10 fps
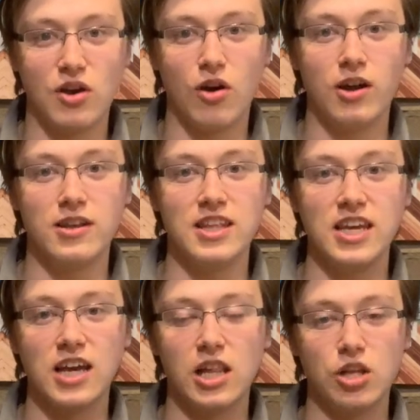on
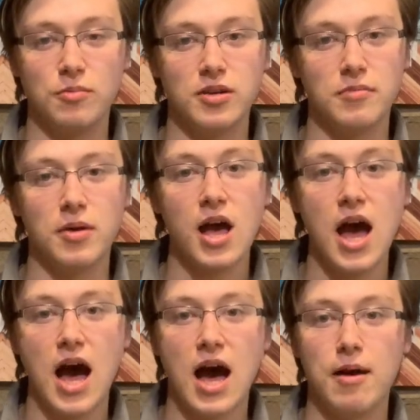the aluminum
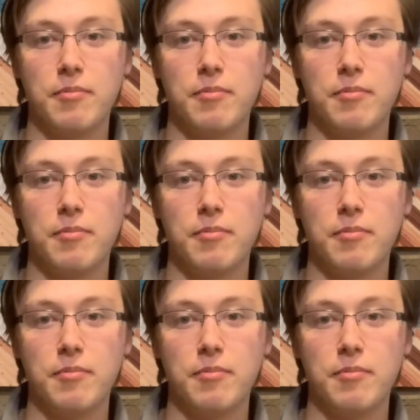uh,